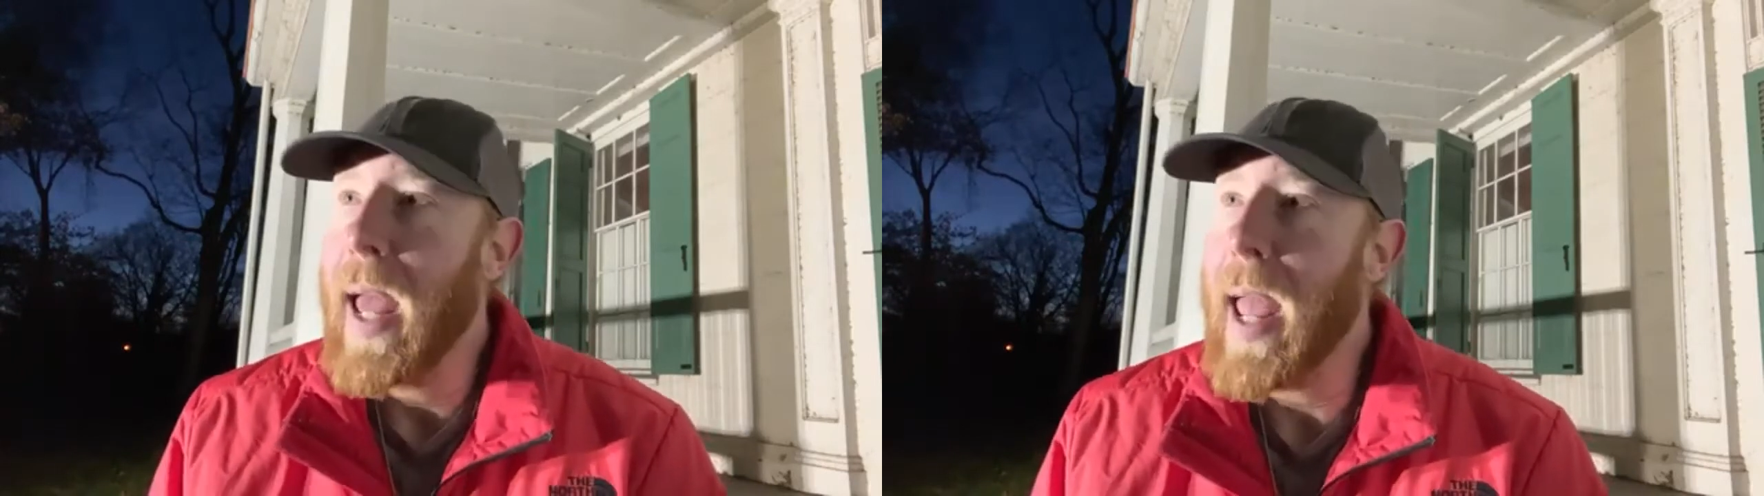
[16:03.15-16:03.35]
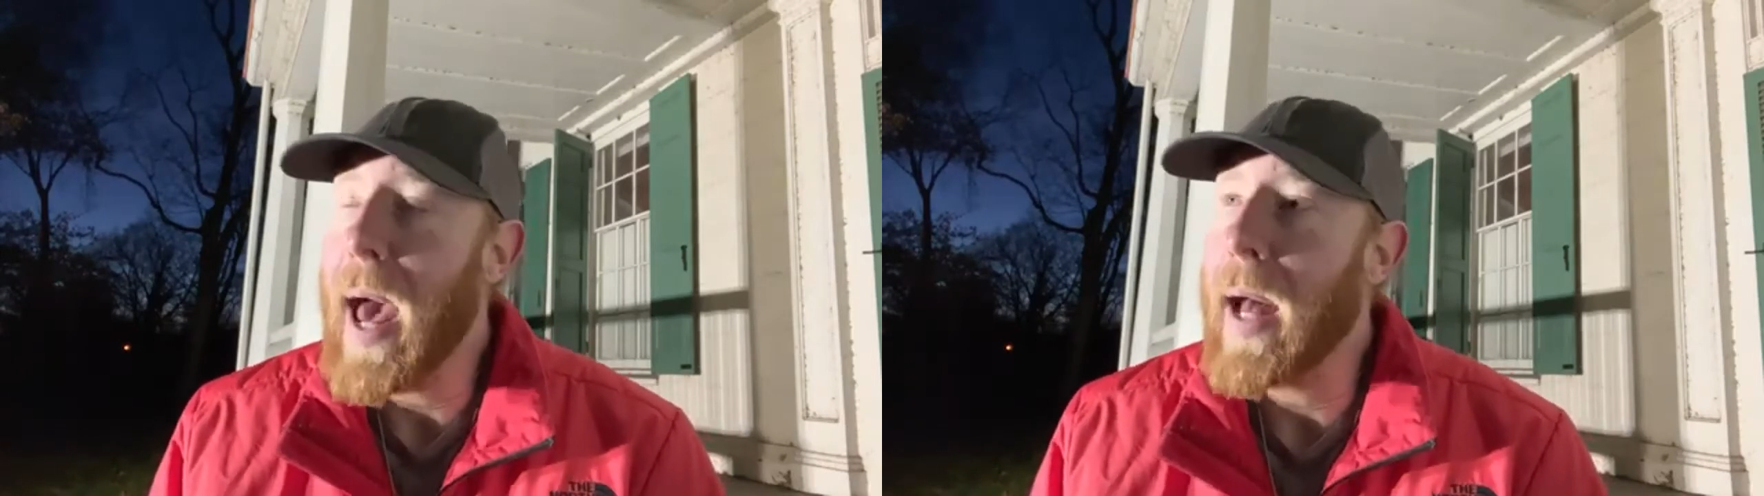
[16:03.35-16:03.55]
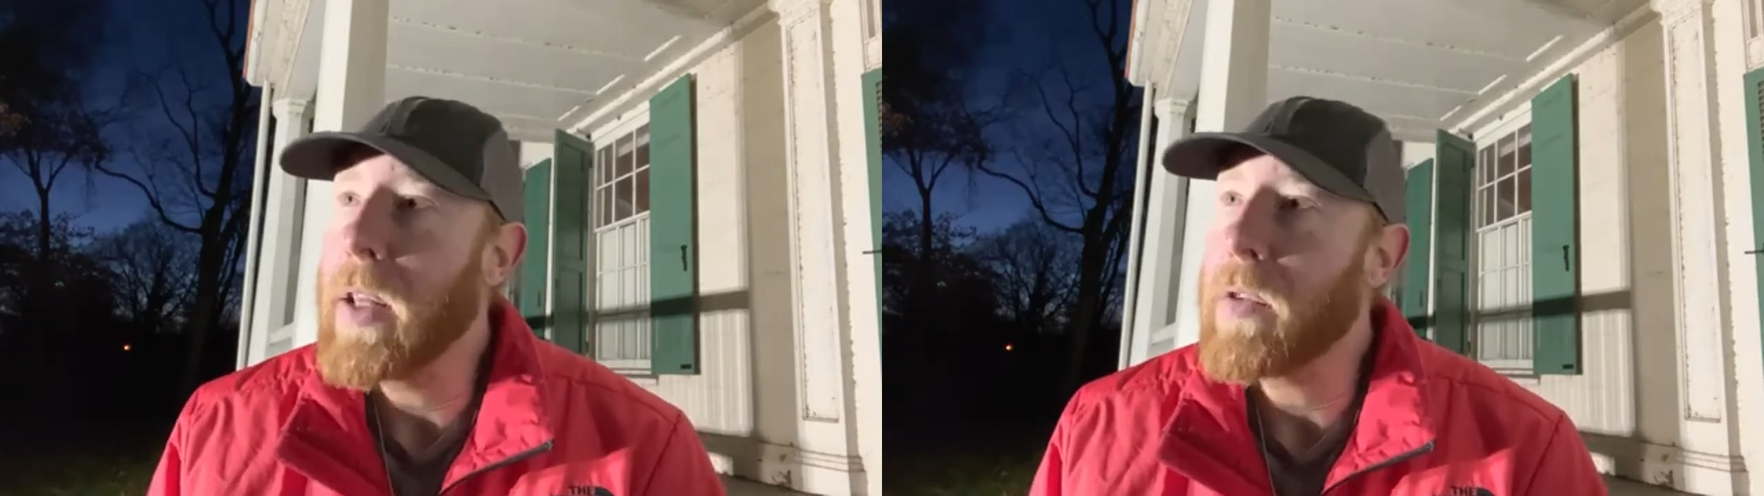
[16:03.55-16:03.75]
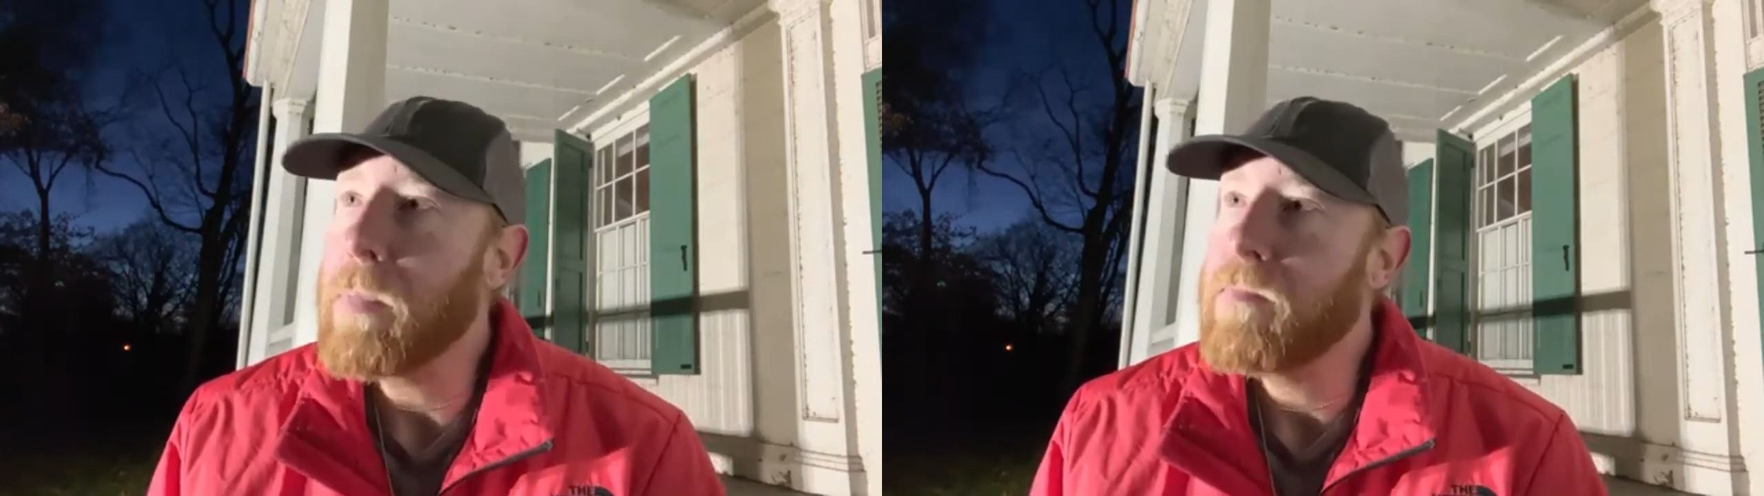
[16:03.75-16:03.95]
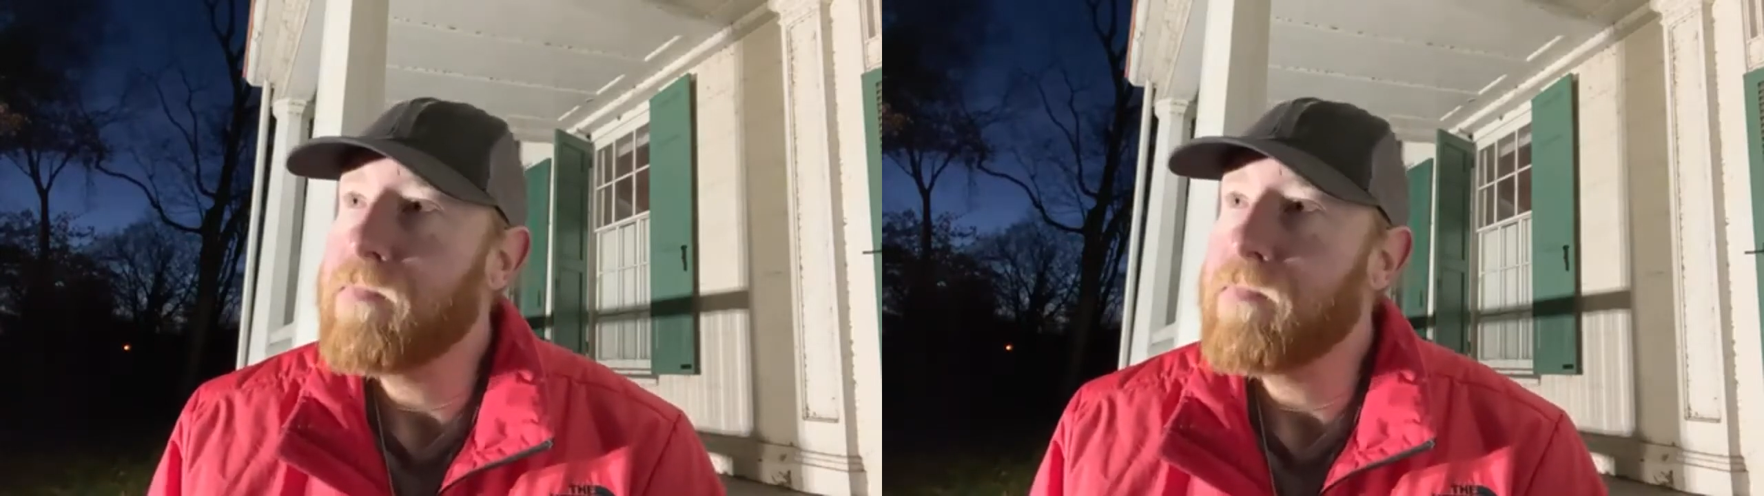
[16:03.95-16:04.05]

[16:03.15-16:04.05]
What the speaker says: And